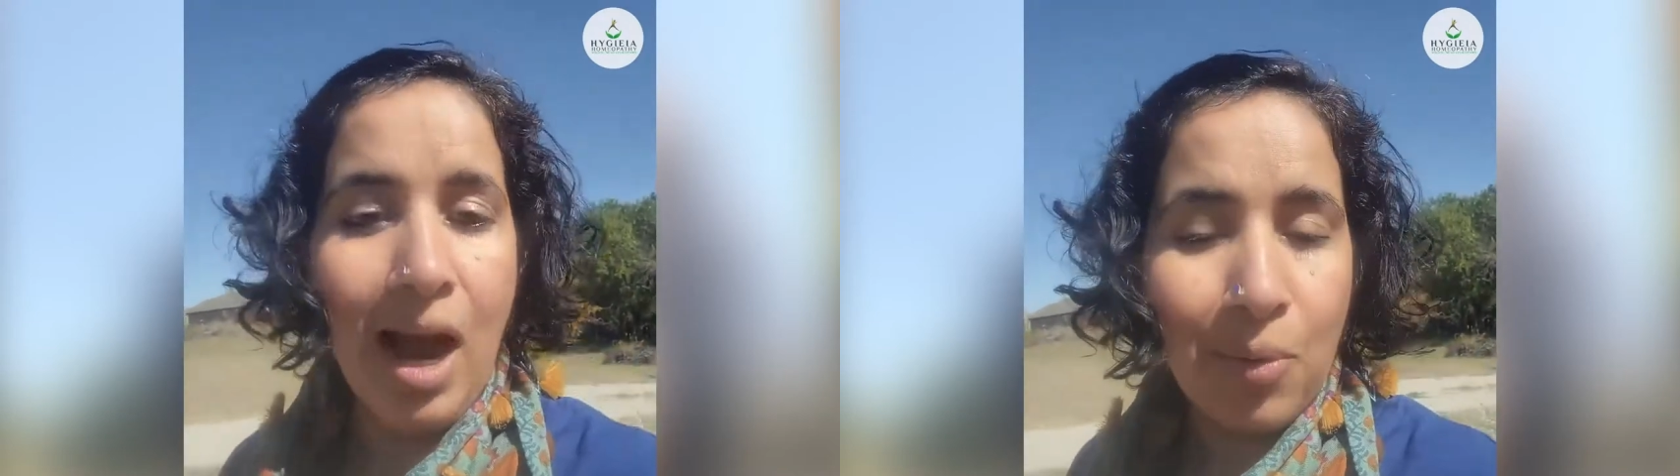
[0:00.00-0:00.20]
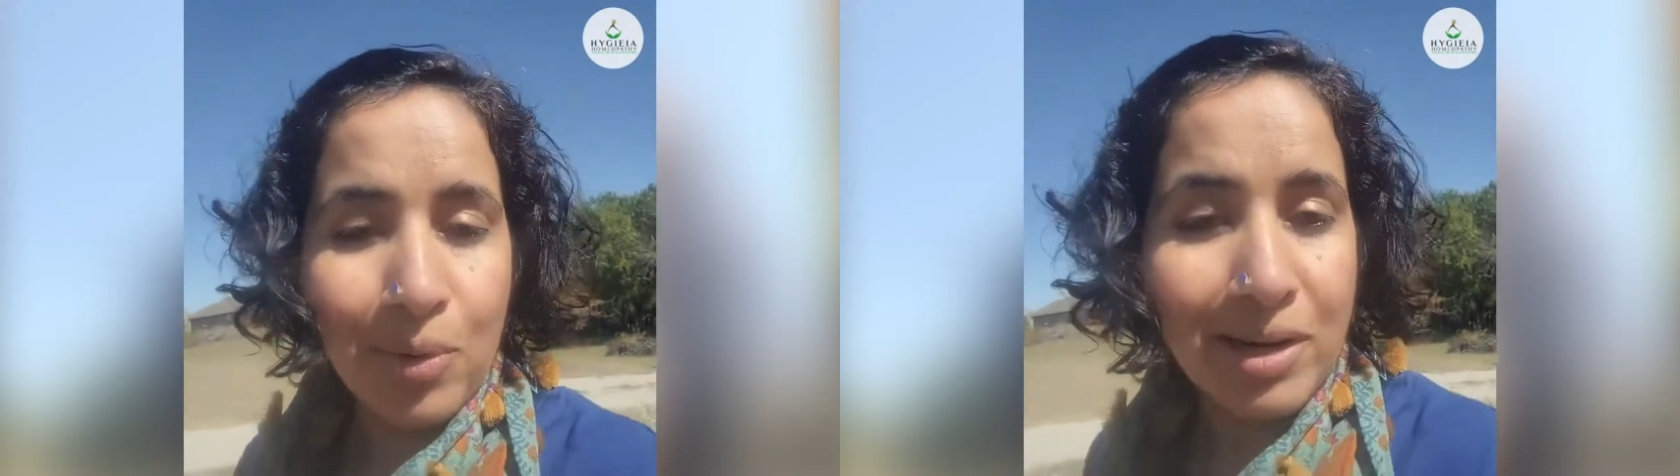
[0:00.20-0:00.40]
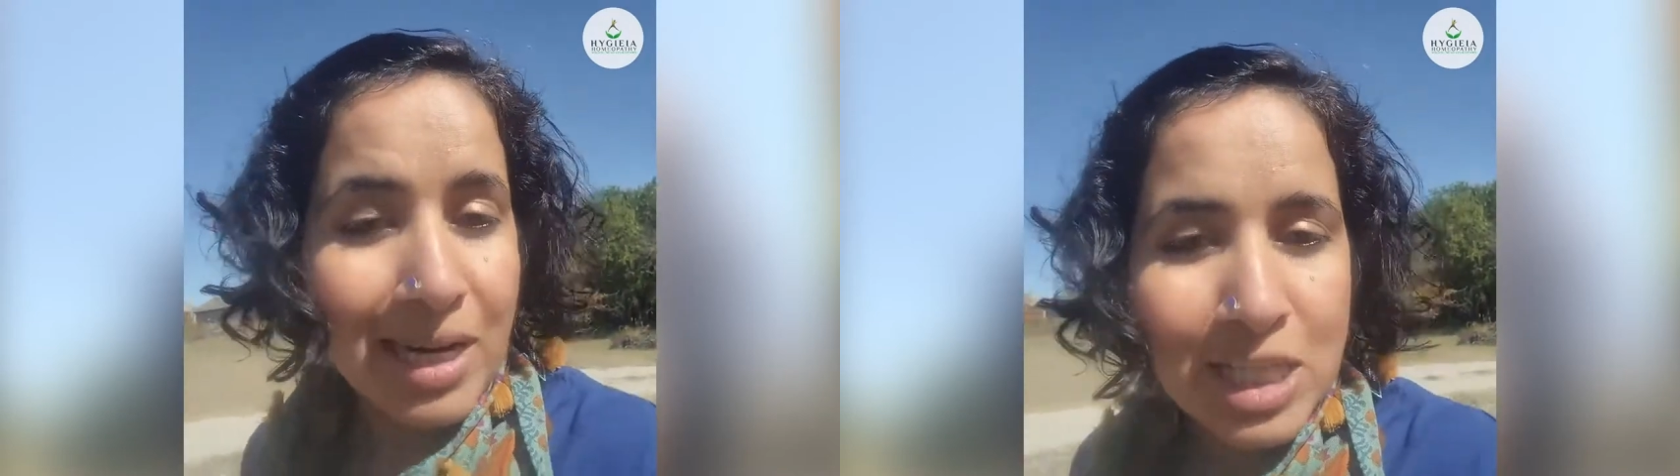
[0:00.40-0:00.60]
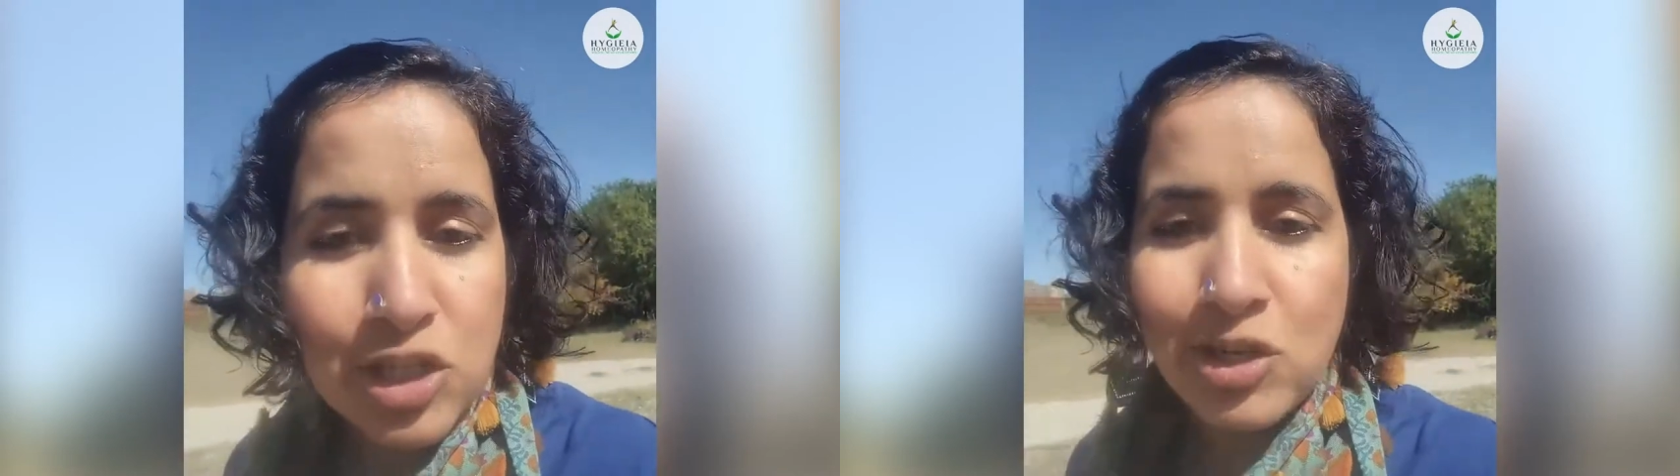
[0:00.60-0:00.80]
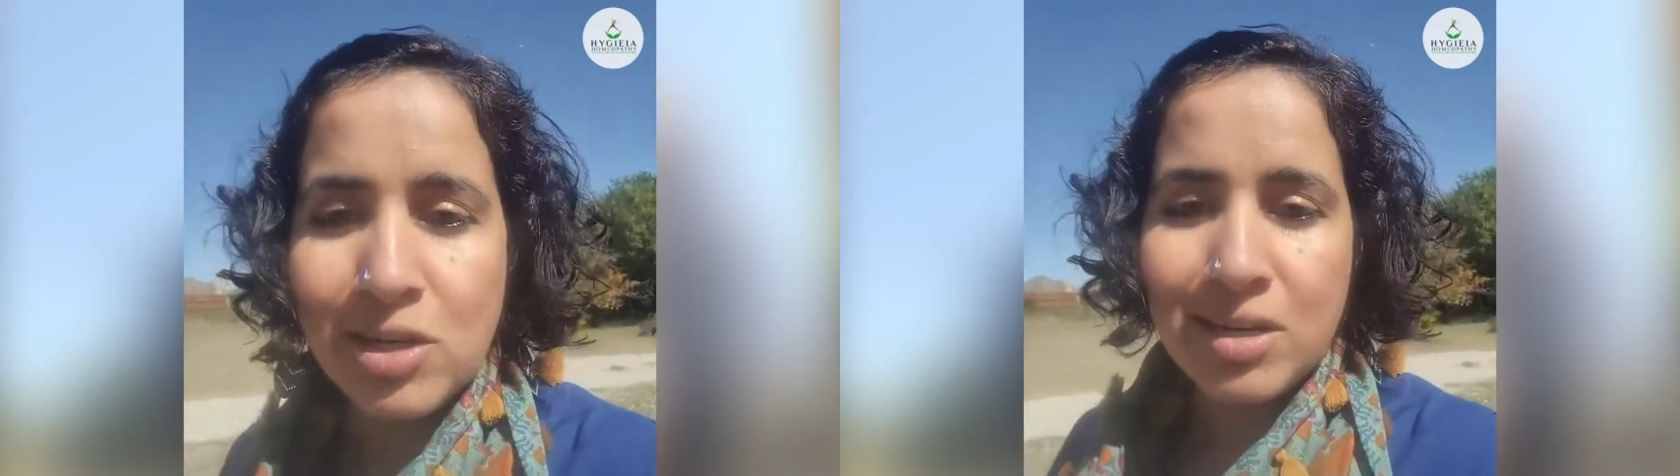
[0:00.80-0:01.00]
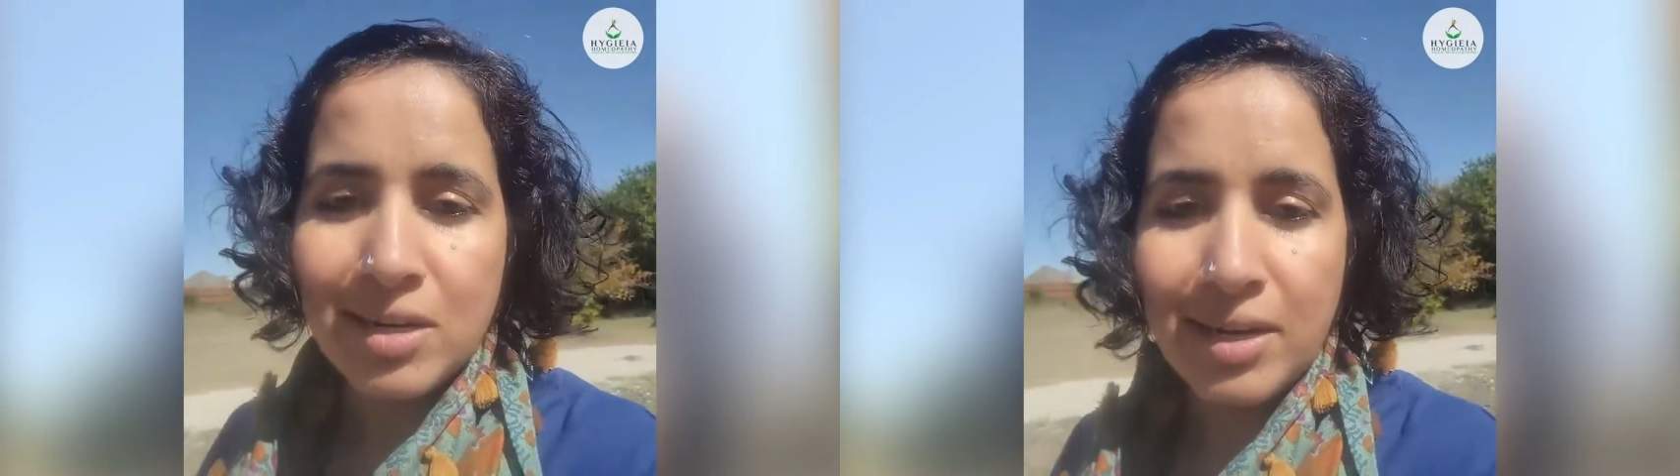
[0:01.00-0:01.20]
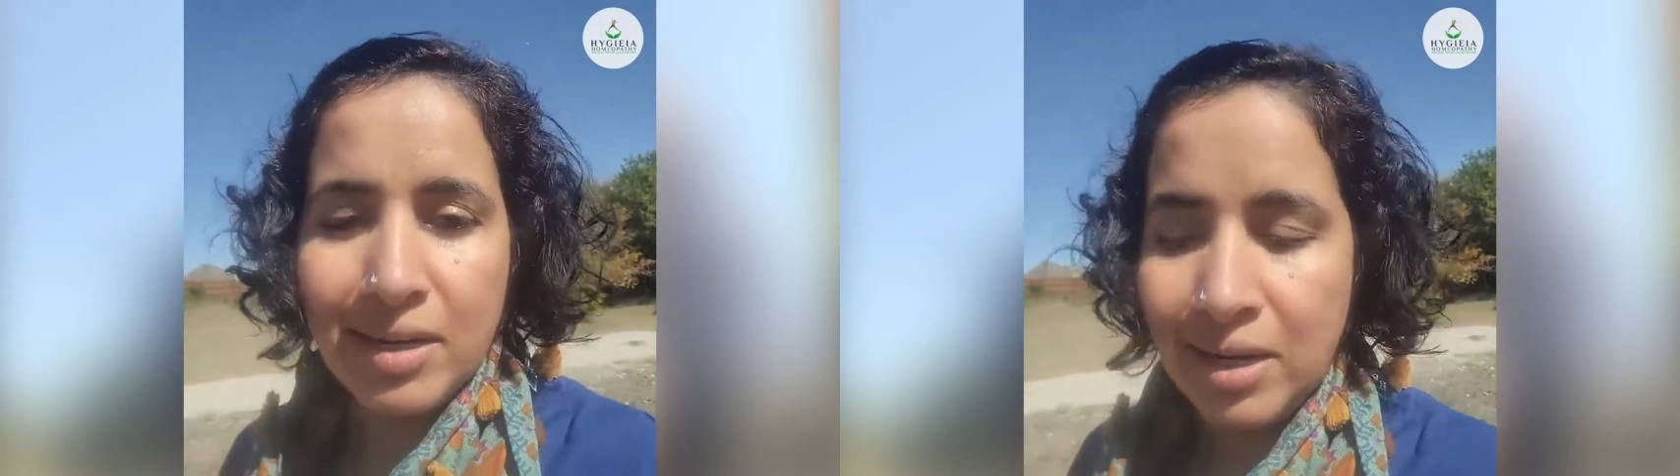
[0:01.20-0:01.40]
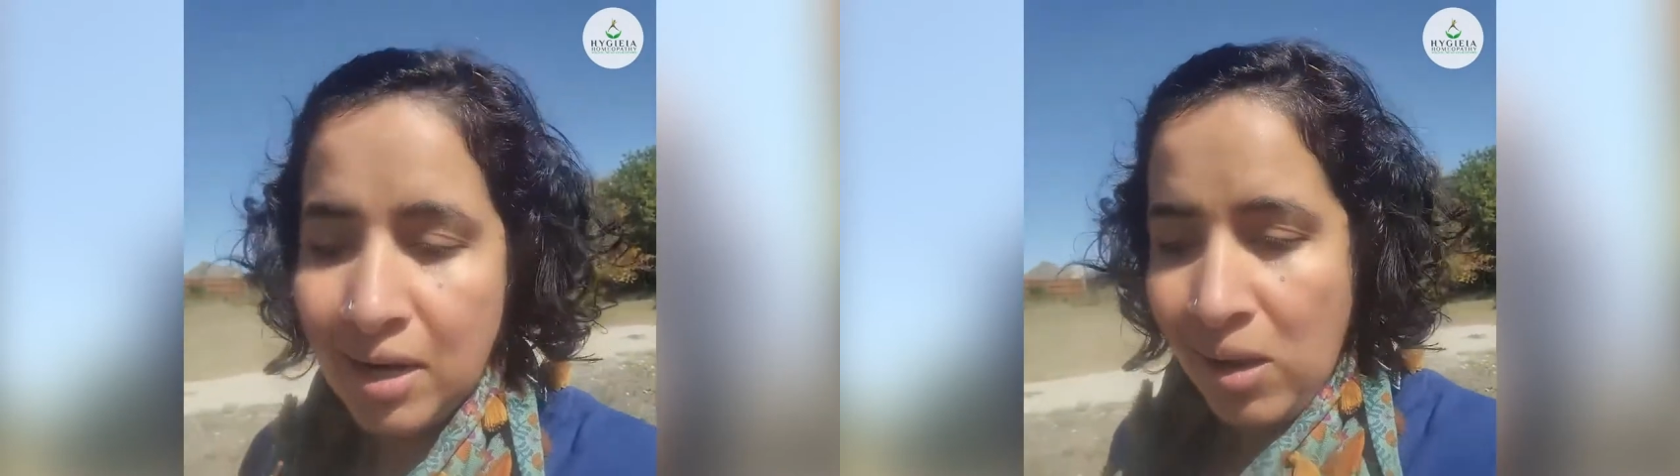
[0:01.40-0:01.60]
our children,